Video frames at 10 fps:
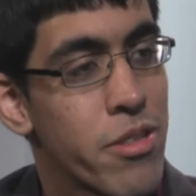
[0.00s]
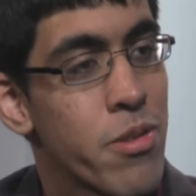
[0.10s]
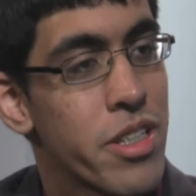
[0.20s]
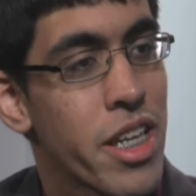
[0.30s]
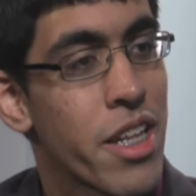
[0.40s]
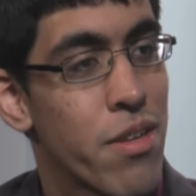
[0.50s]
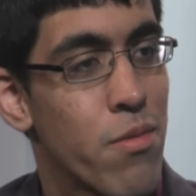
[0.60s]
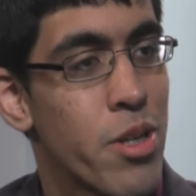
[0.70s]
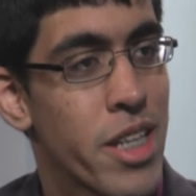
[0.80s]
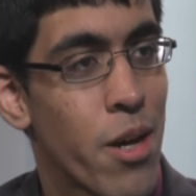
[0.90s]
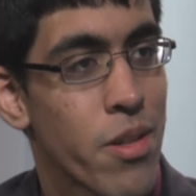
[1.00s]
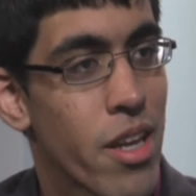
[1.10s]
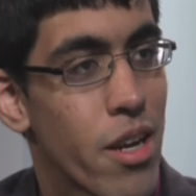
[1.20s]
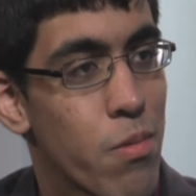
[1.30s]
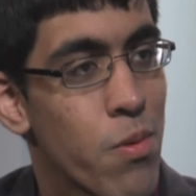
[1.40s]
on HISD
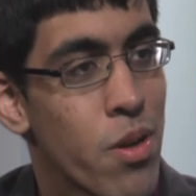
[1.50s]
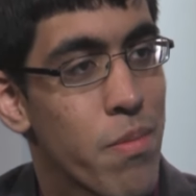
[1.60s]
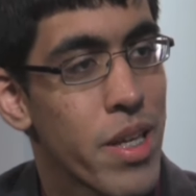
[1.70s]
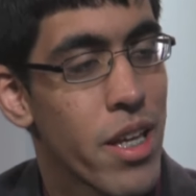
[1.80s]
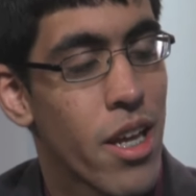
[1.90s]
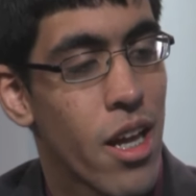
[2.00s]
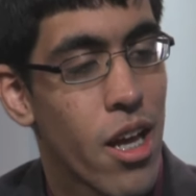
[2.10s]
Up Close.